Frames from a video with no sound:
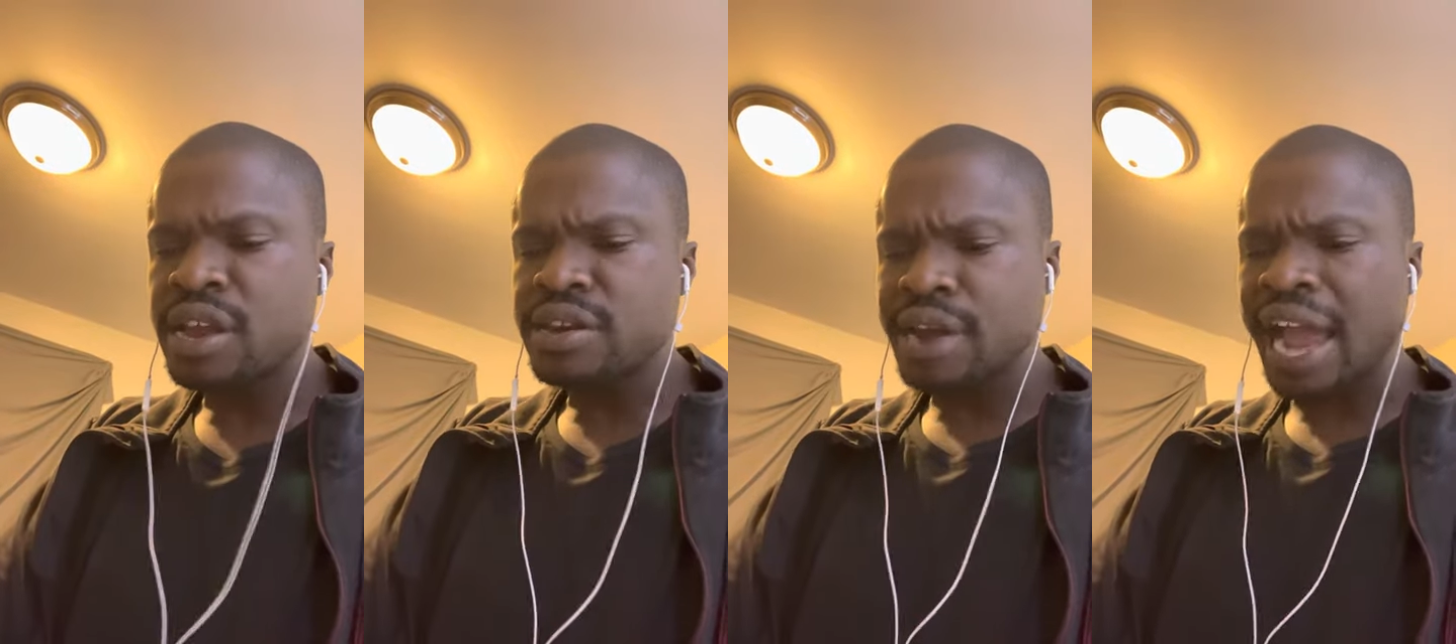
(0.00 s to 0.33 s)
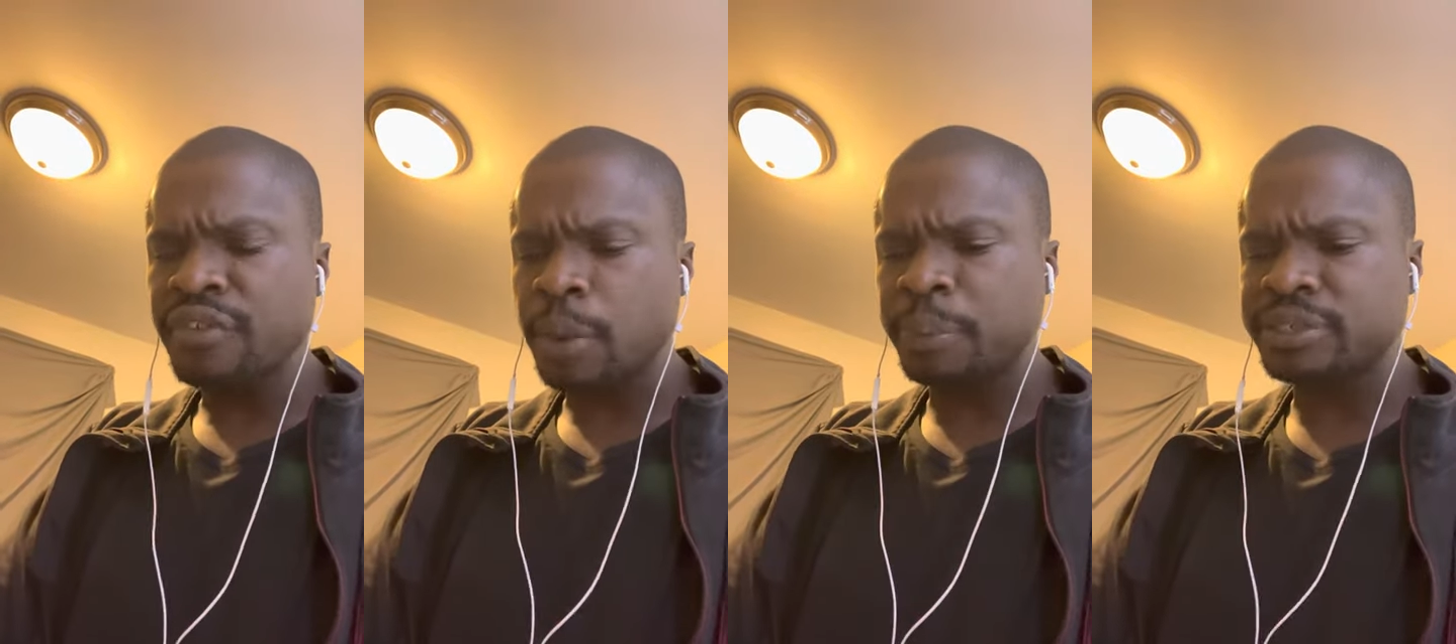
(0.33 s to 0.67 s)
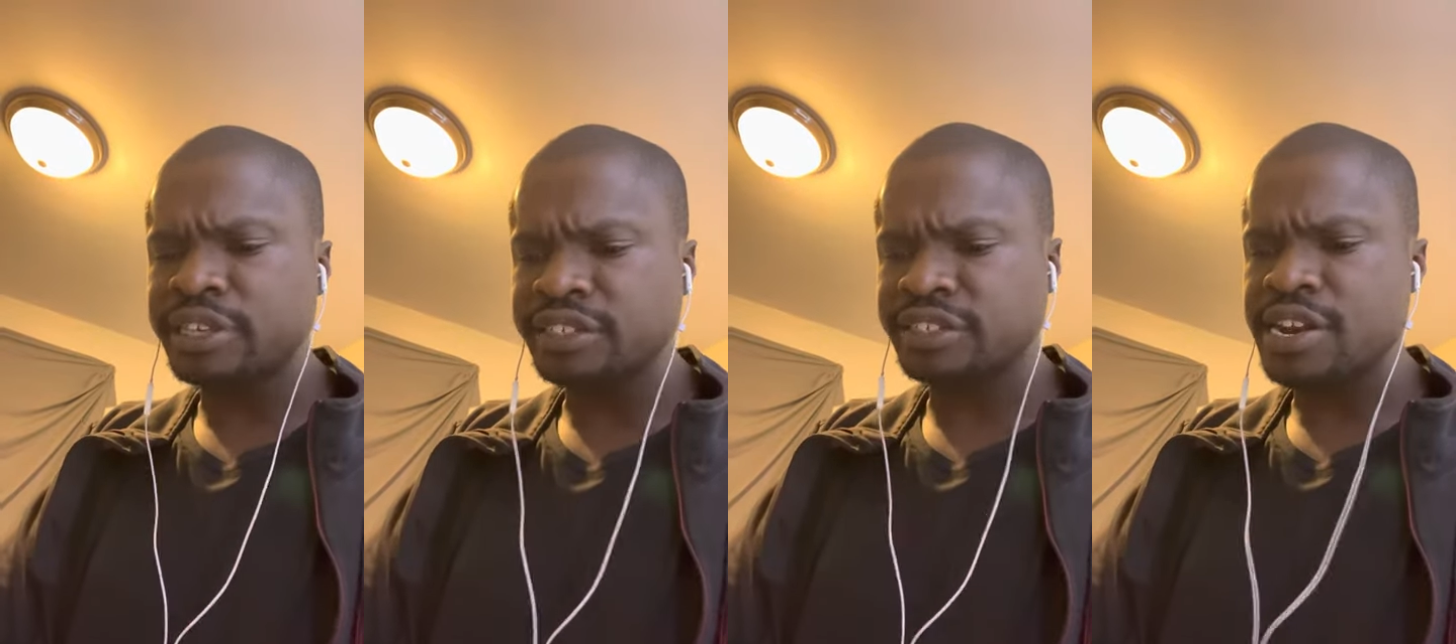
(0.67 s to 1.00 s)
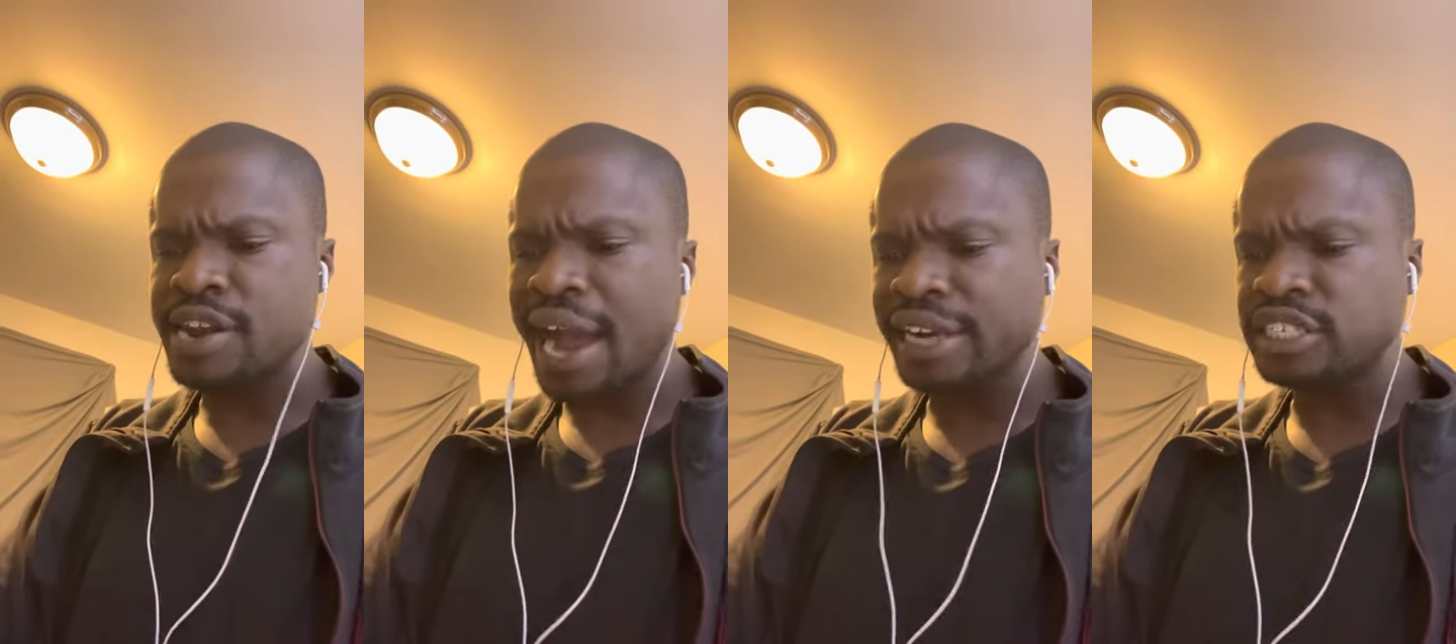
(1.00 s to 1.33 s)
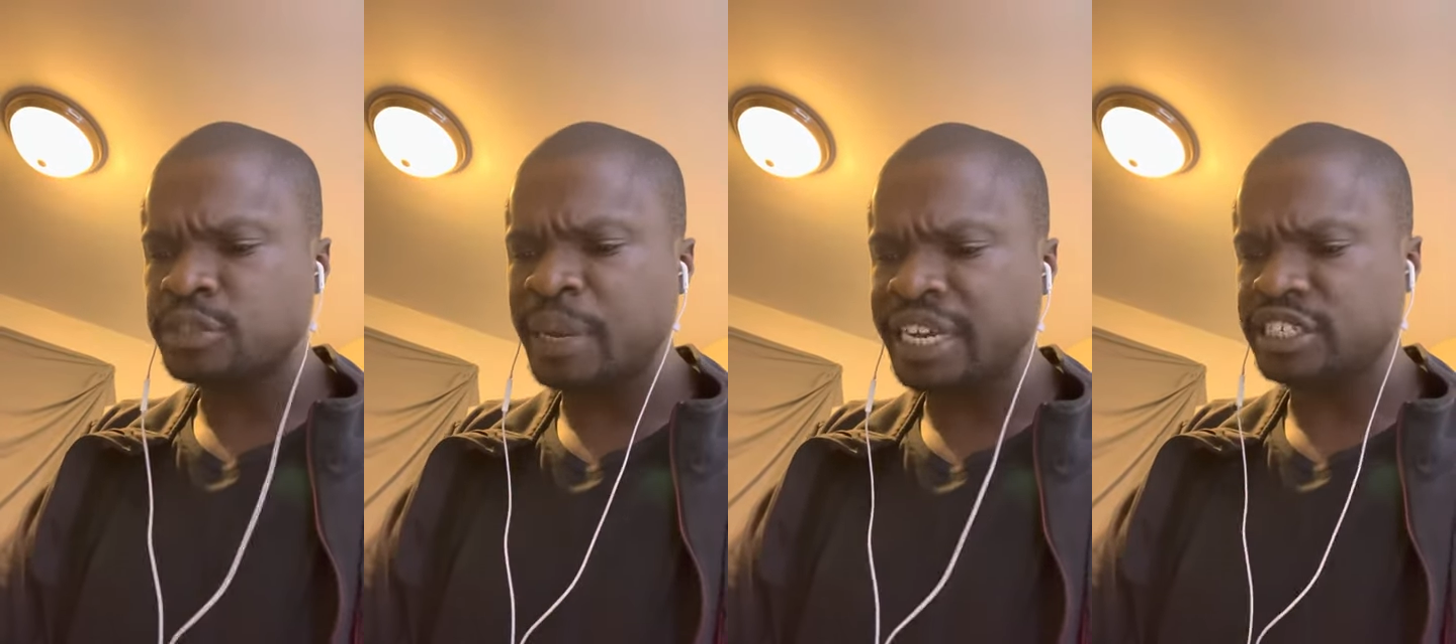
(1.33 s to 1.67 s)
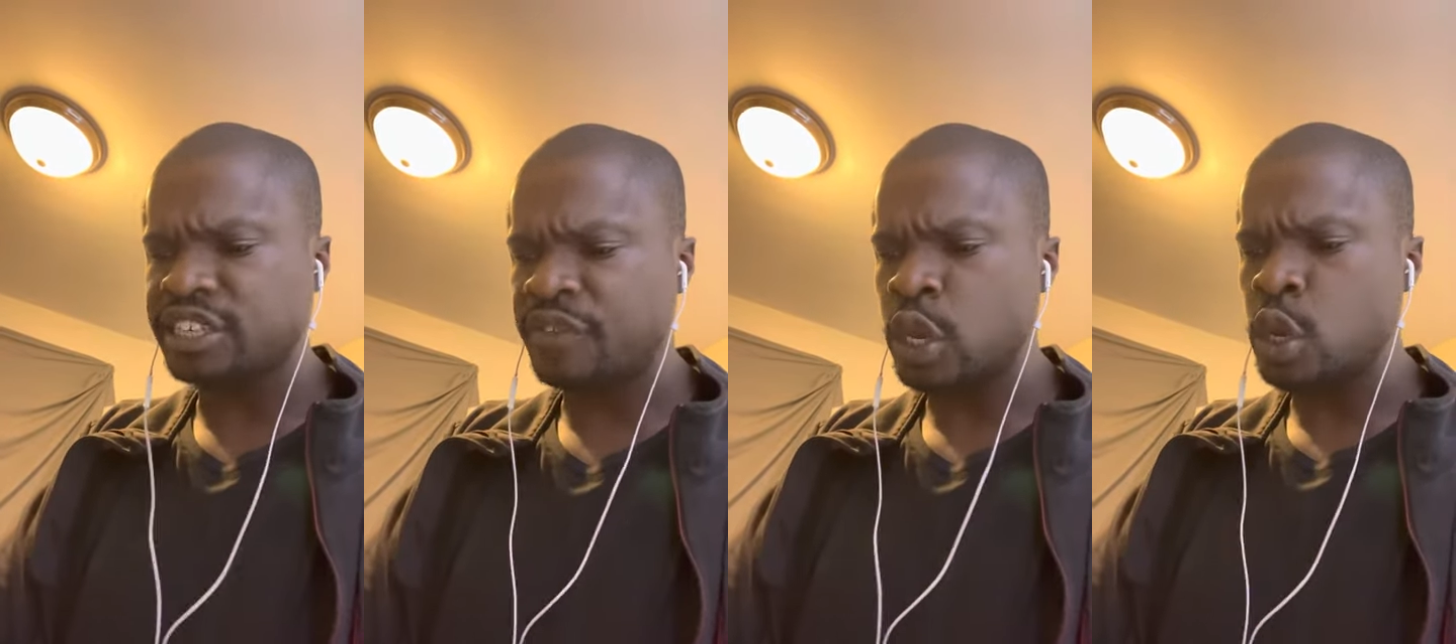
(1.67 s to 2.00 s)
Nine represents the nine
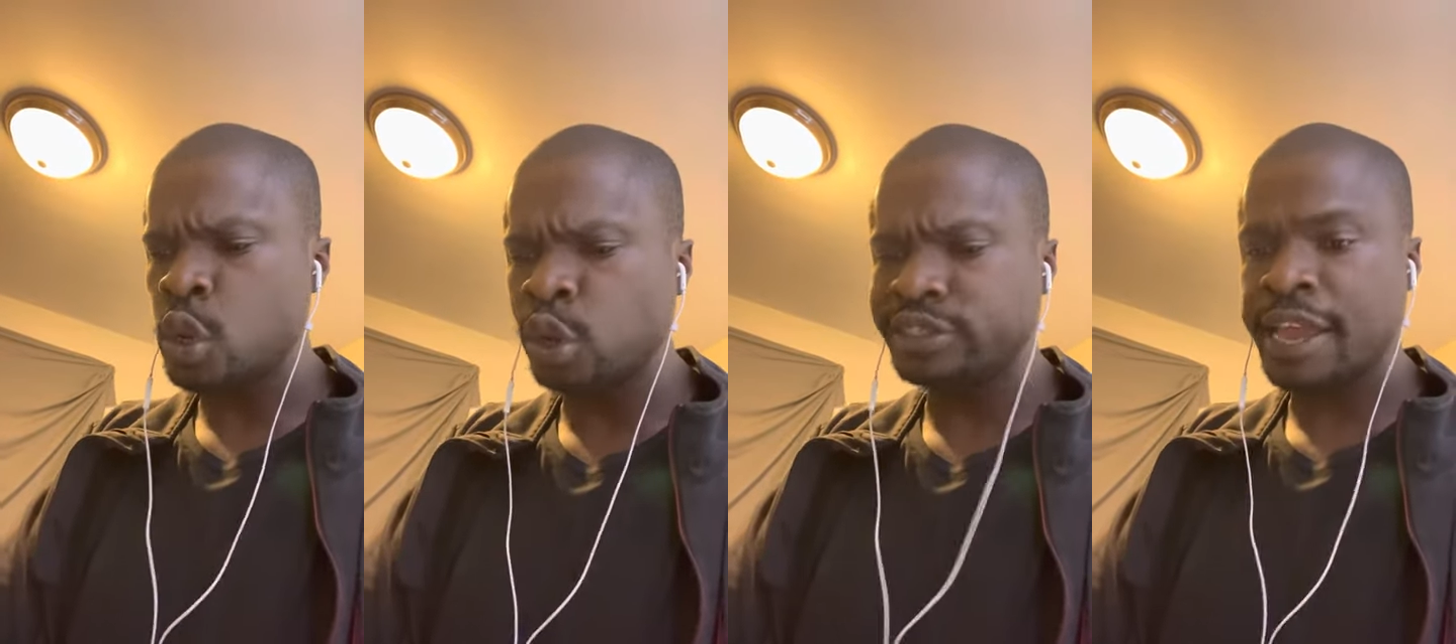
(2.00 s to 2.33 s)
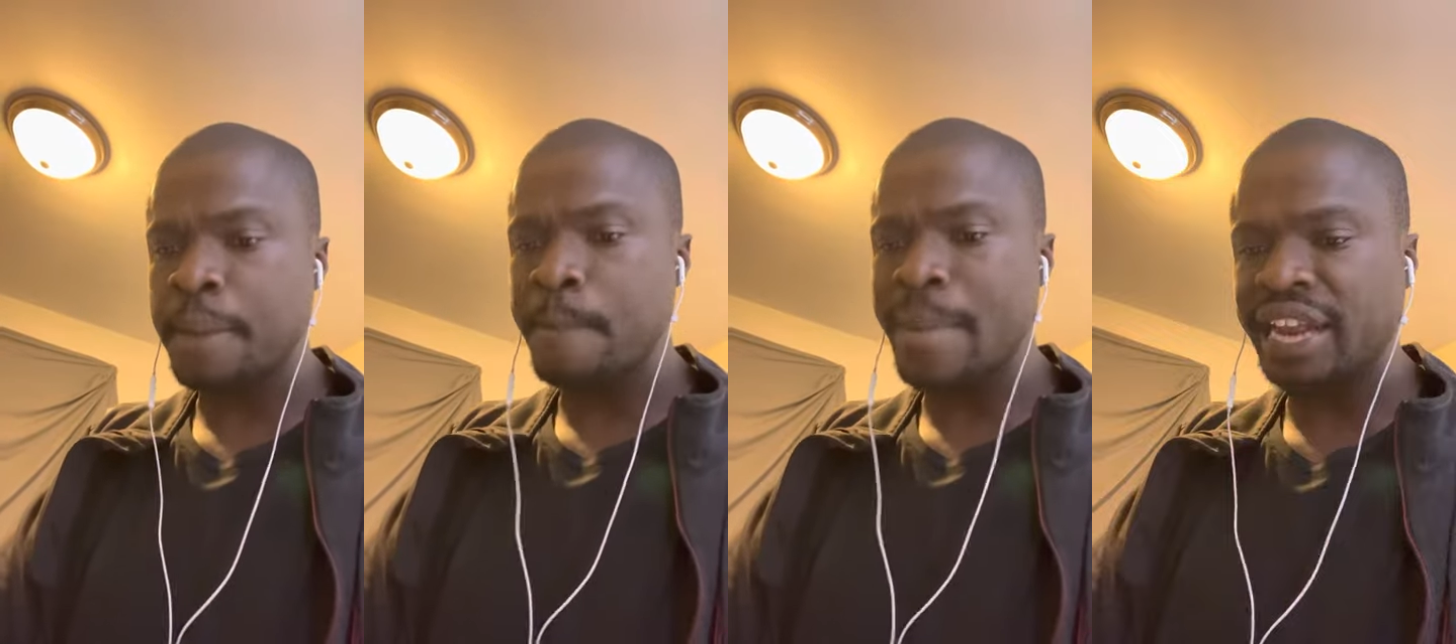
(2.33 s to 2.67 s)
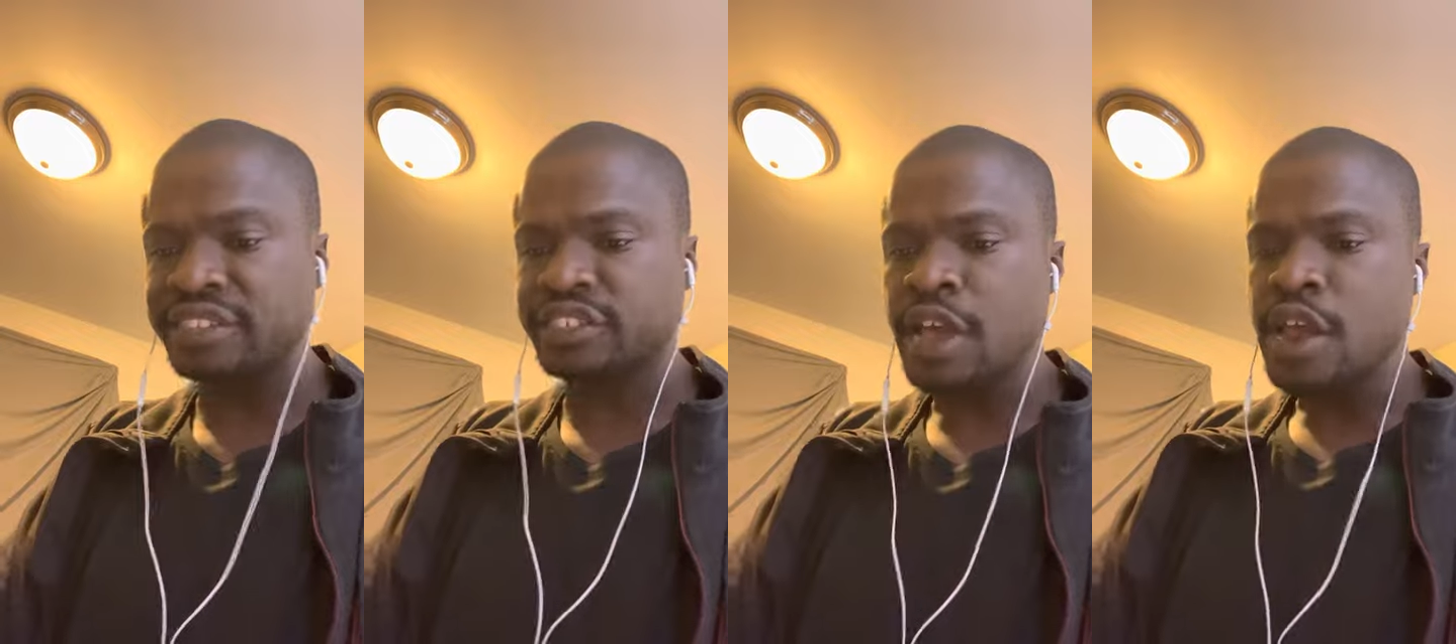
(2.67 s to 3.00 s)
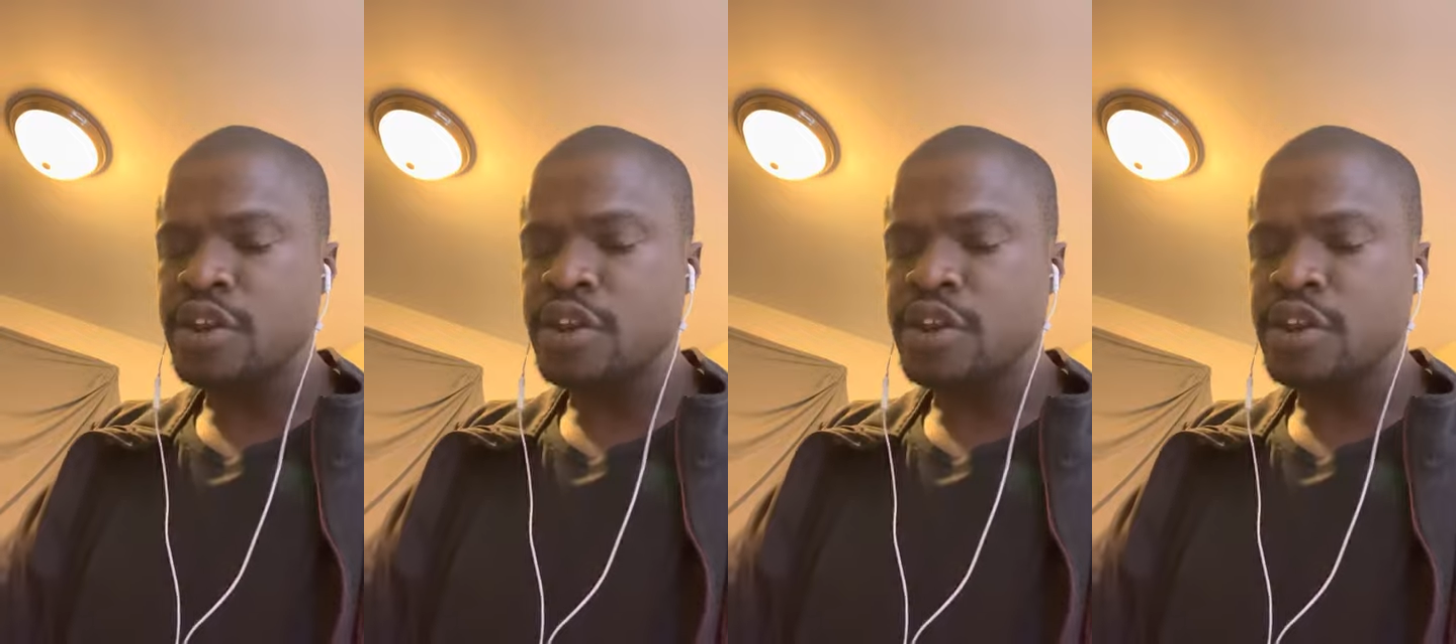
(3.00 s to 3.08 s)
species of huge, immense,